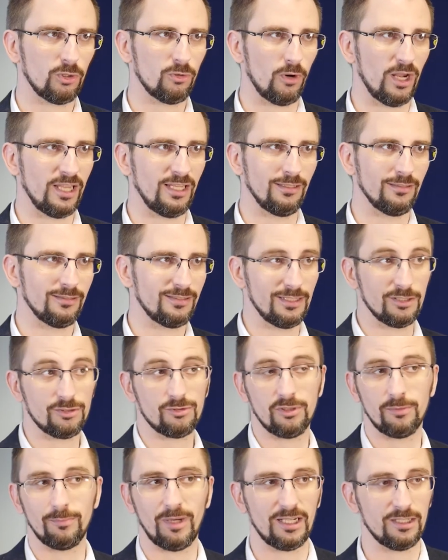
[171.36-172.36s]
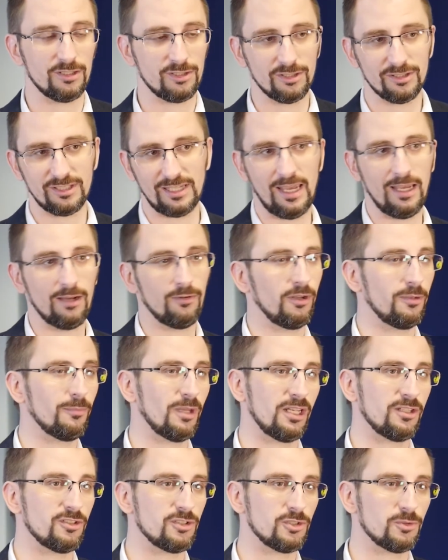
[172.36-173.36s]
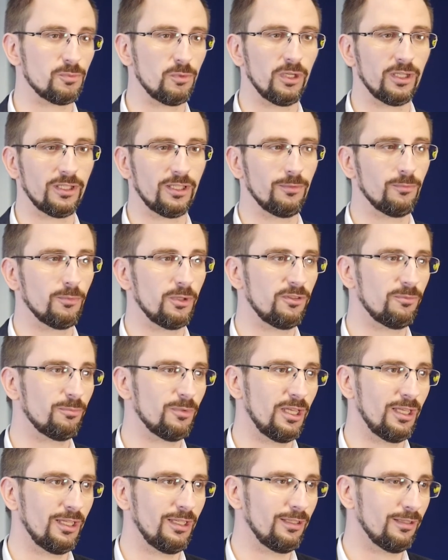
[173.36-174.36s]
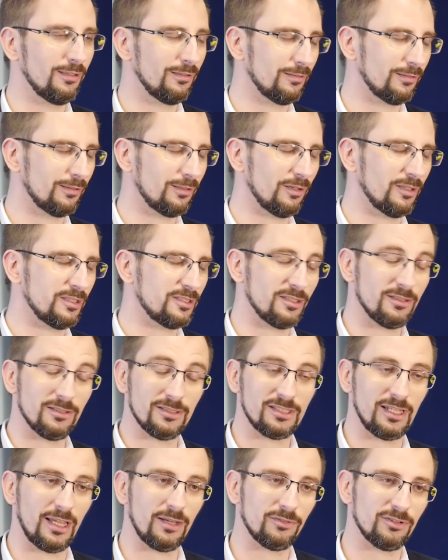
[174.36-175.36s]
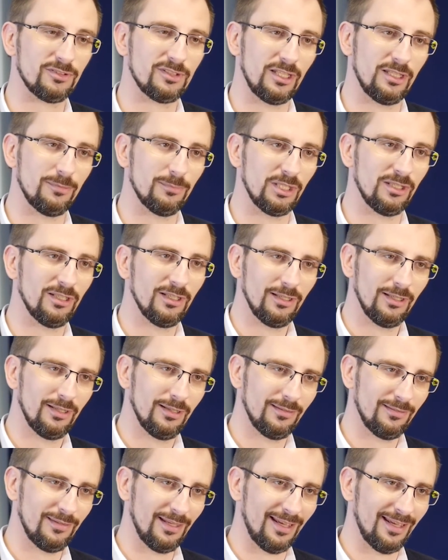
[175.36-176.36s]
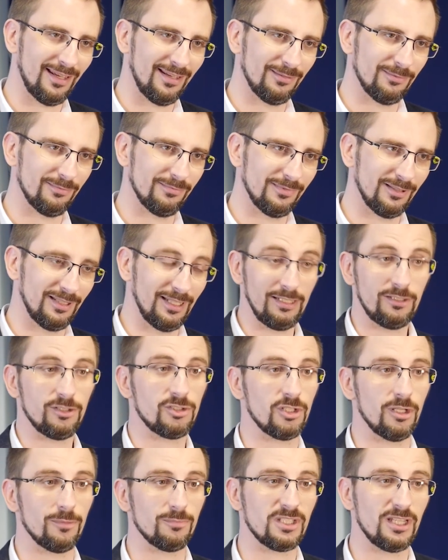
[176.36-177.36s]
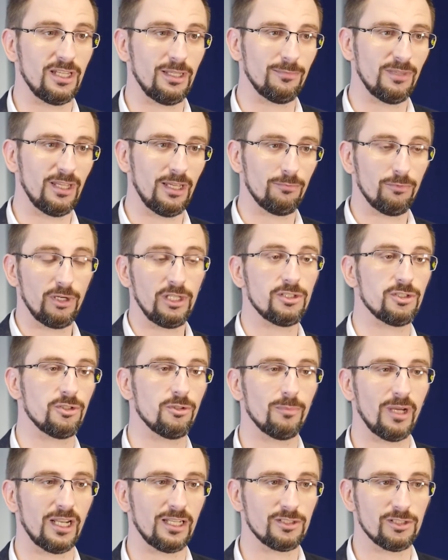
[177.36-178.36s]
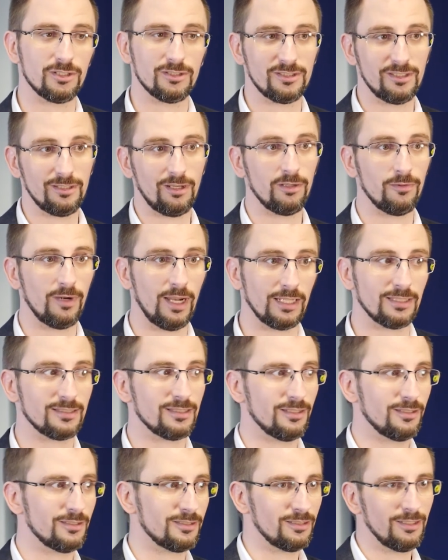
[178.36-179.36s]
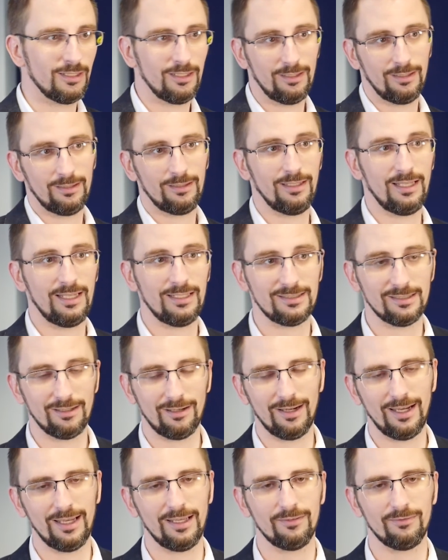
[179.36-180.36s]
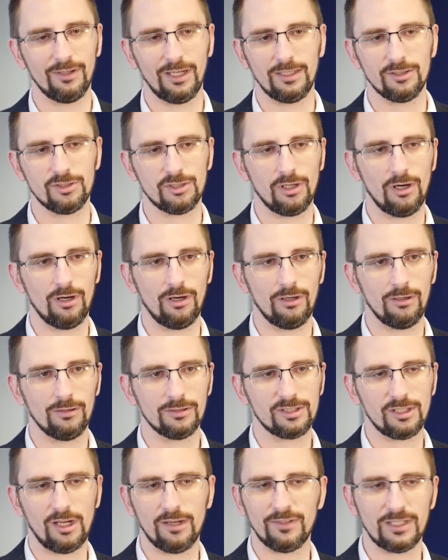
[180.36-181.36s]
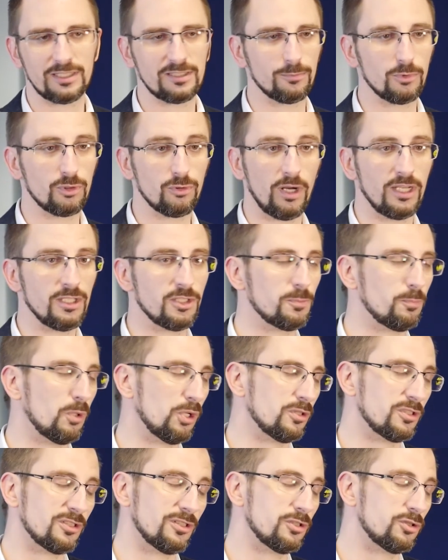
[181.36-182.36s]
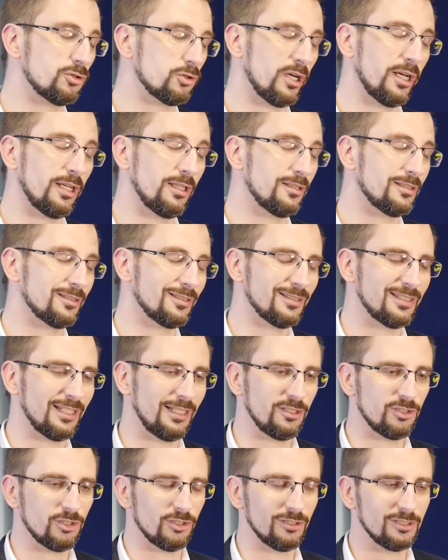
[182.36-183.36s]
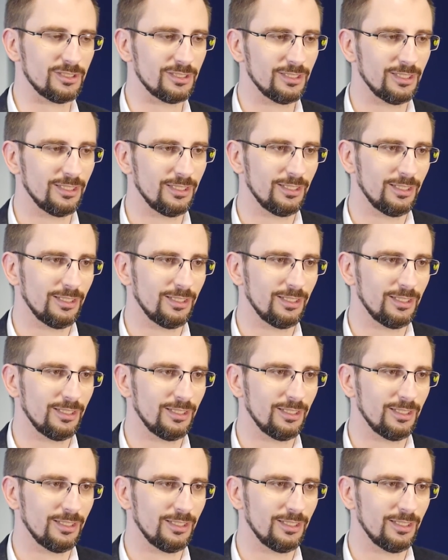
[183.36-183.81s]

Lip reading: great district managers, area managers working with me, going to the South team and their leadership team, their regional managers, directors, Liz, our head of HR. So I've had some great sponsors, trainers and teachers.